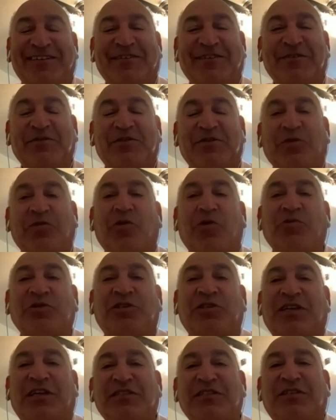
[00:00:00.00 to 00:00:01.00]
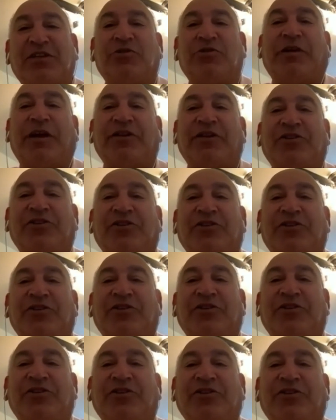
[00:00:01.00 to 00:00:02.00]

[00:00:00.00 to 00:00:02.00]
So those are considerations I think